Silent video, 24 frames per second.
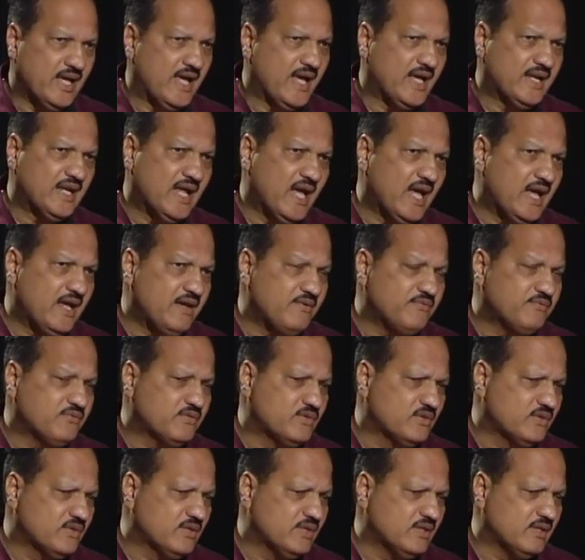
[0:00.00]
And I have
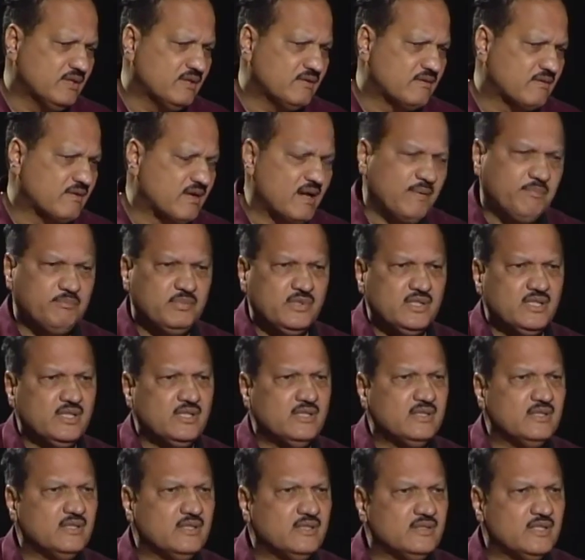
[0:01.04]
rubbed
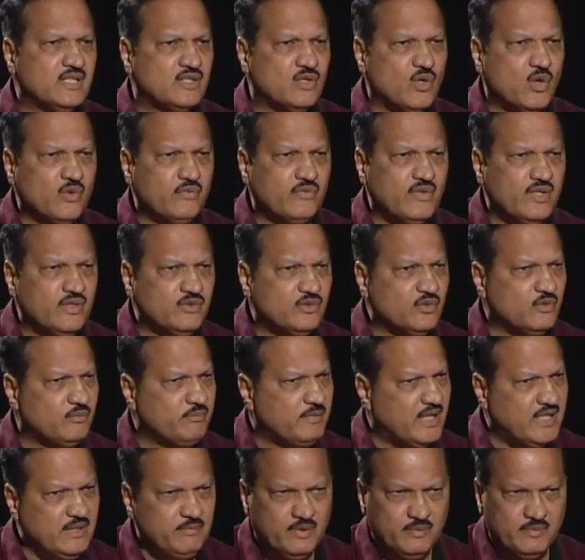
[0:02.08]
the wrong way to
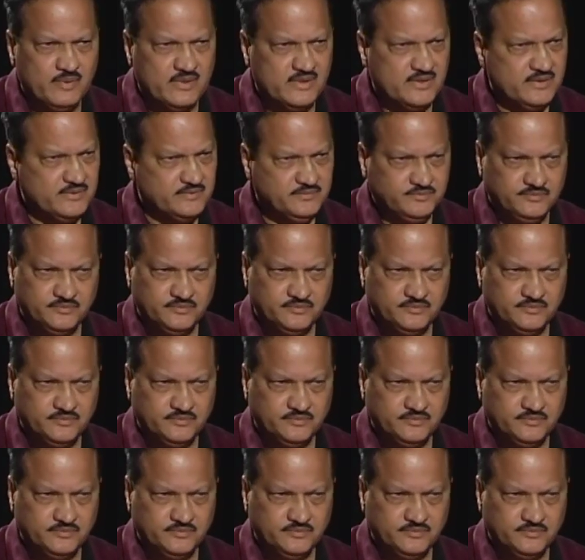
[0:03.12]
many people.